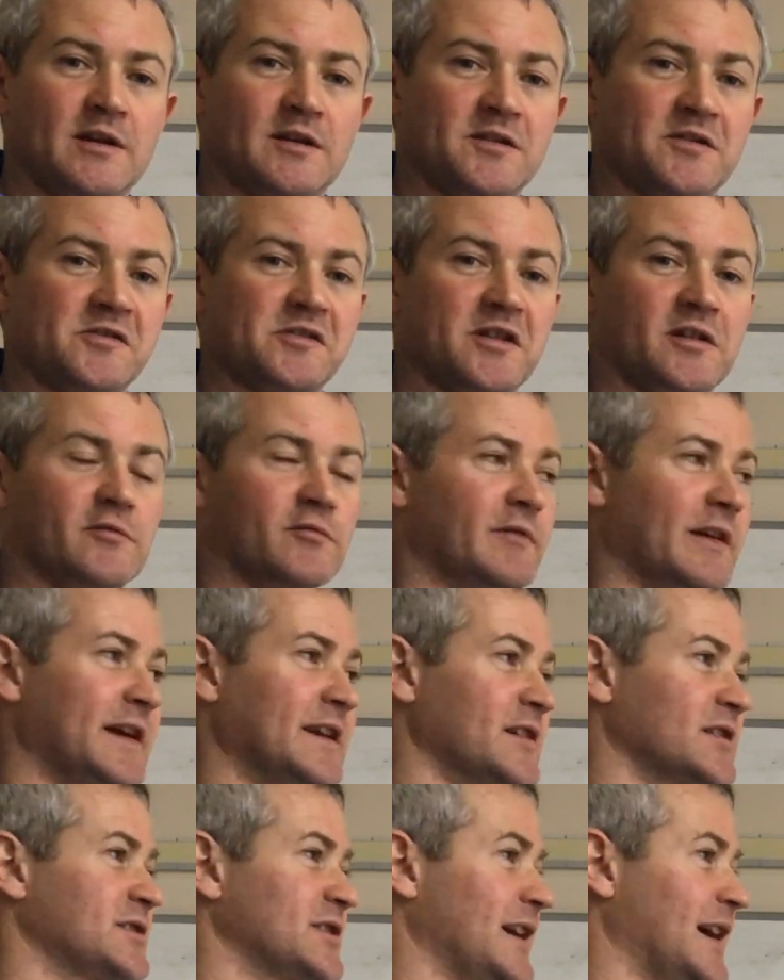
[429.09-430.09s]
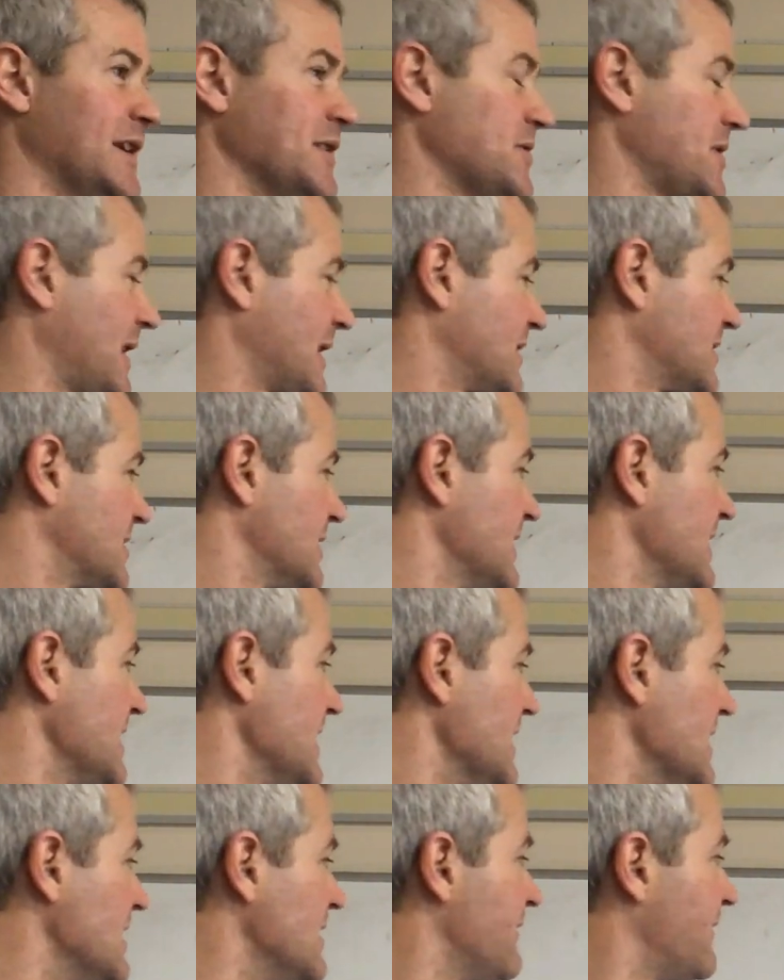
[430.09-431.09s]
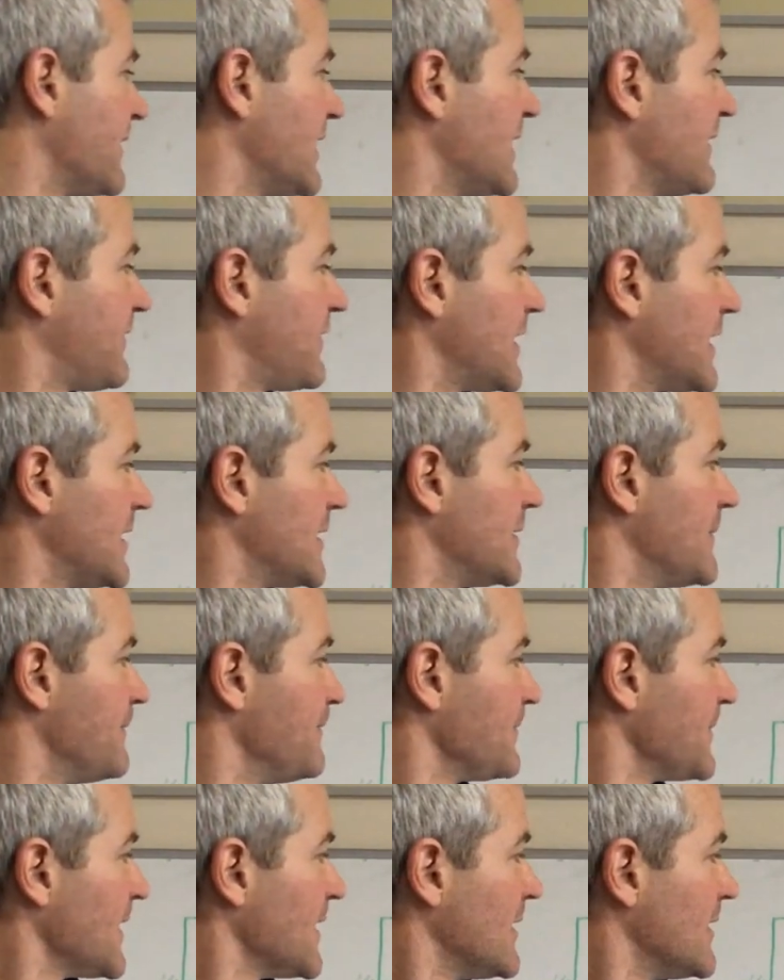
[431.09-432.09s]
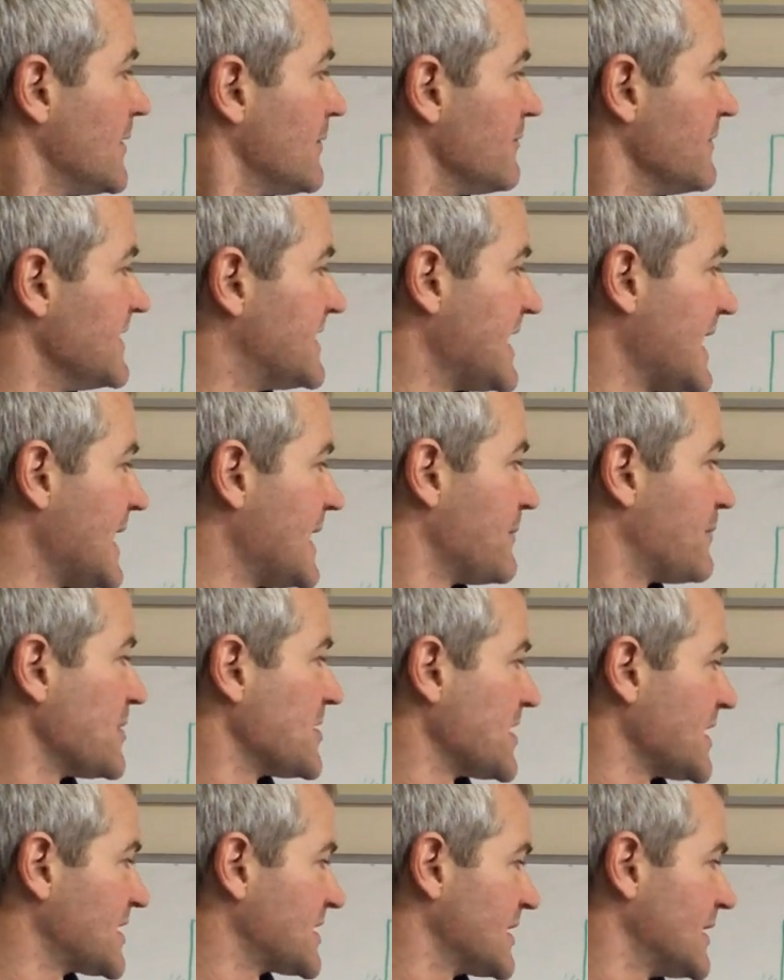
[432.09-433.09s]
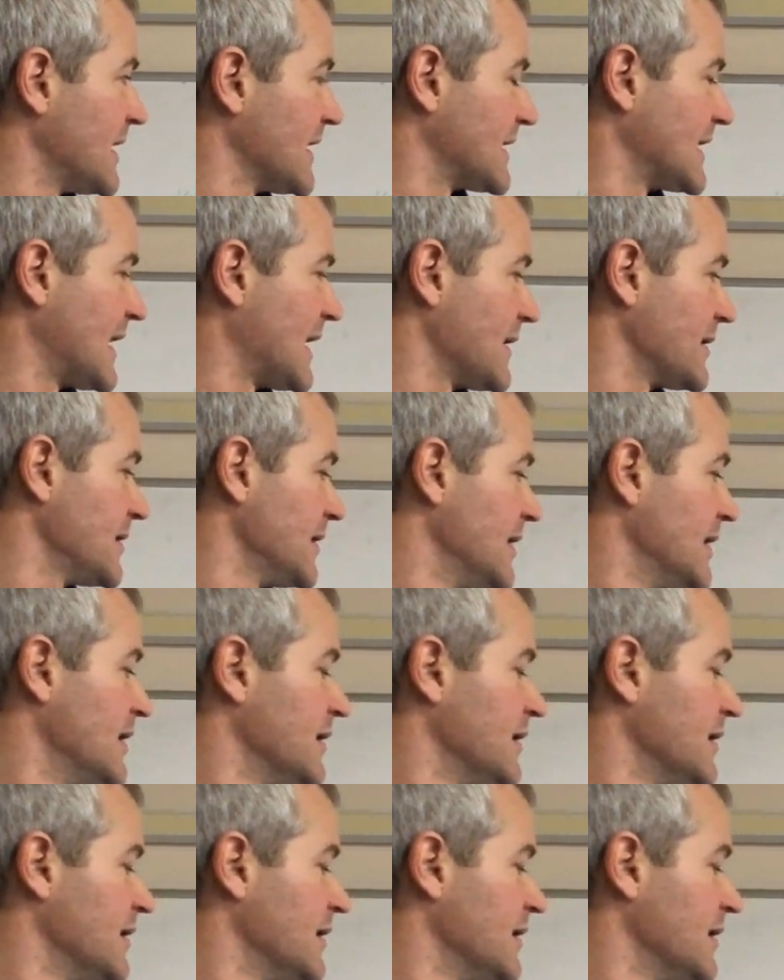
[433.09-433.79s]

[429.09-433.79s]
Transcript: there's a greater chance actually, even if I retain possession like that,